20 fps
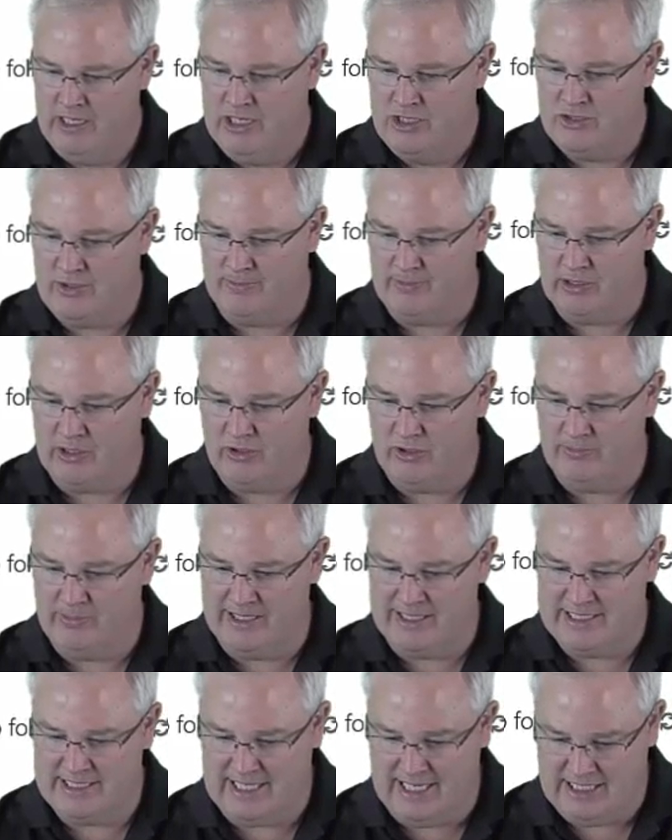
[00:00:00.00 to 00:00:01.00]
So I'm going to go to my
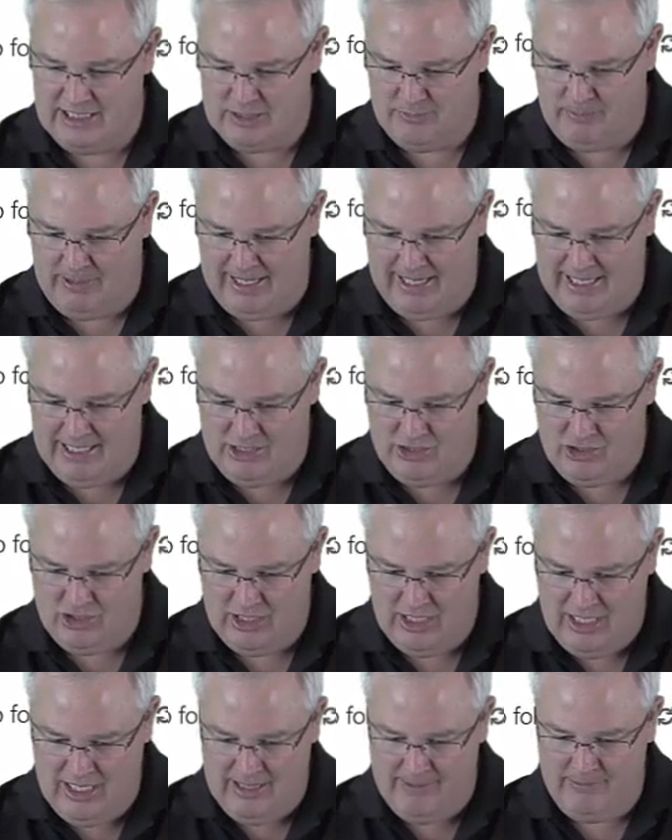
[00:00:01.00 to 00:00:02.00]
sites page.
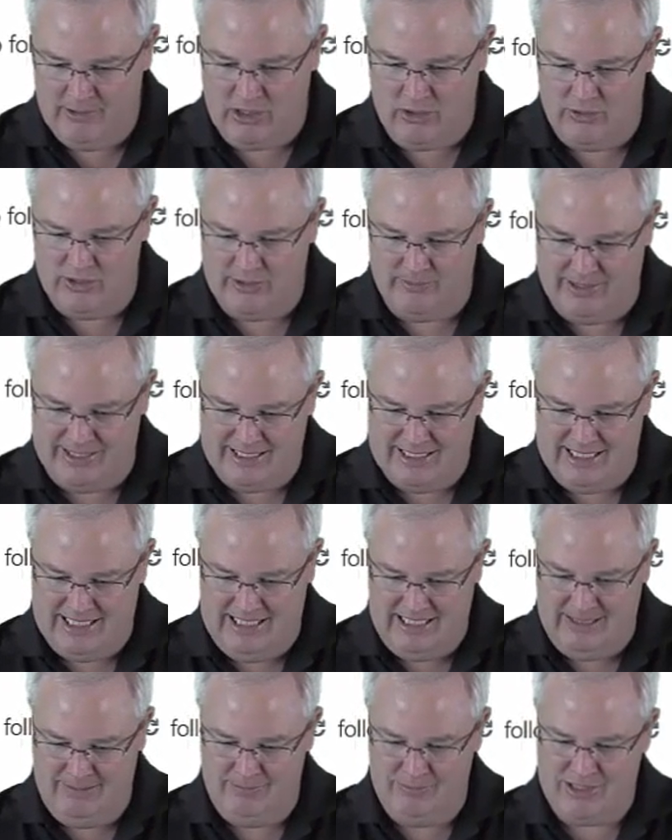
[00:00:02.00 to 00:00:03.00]
I'm going to go into my
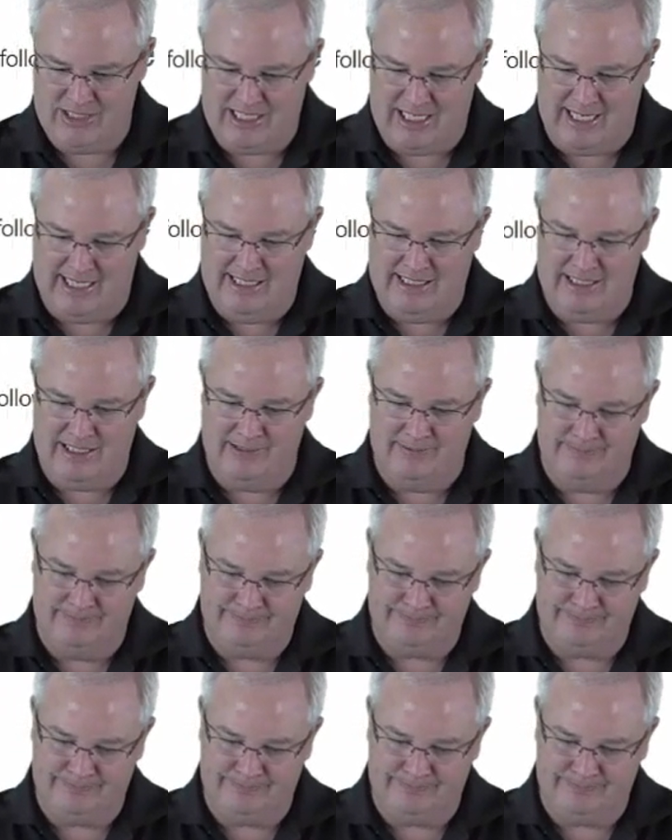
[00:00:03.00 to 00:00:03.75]
team site.